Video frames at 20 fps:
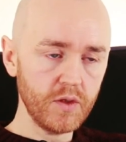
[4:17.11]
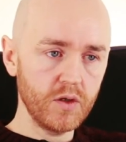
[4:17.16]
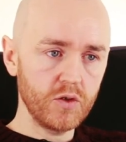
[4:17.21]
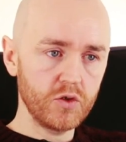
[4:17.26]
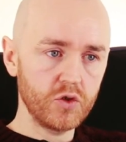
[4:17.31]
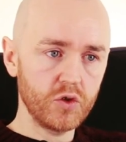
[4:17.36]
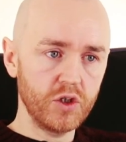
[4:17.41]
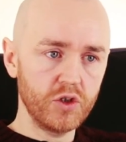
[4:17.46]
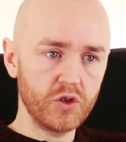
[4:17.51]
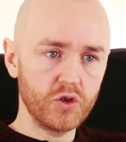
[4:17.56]

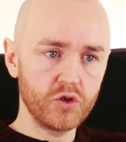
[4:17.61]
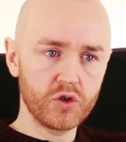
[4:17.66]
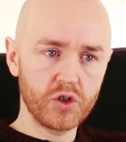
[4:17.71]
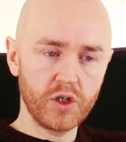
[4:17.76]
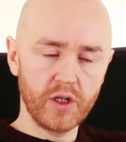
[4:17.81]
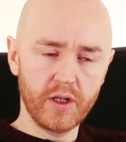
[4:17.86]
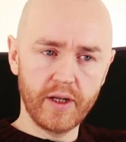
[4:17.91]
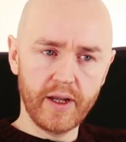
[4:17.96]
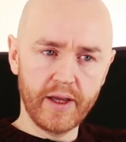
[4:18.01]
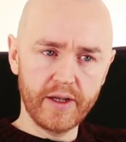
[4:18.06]
so that there's
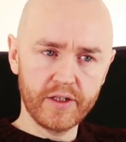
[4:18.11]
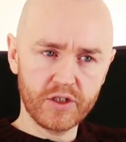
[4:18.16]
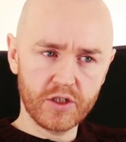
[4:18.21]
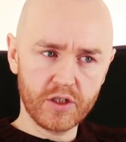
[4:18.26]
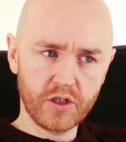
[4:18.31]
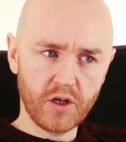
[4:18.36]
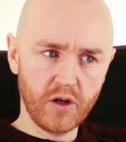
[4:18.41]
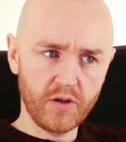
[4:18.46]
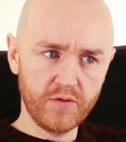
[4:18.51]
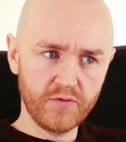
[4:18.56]
less
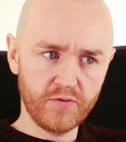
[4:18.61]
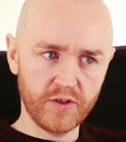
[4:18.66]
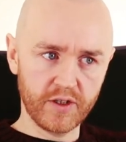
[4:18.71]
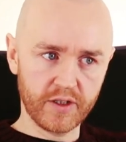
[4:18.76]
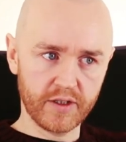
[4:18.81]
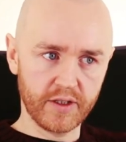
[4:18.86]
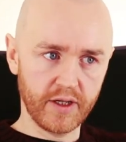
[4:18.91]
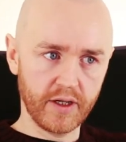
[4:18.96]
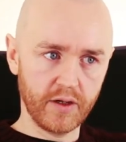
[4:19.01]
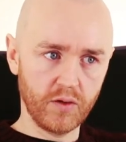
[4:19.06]

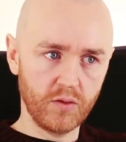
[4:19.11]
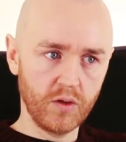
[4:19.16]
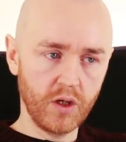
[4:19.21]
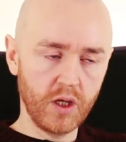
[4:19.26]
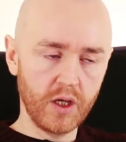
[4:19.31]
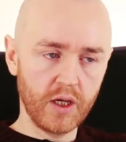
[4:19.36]
conflict now.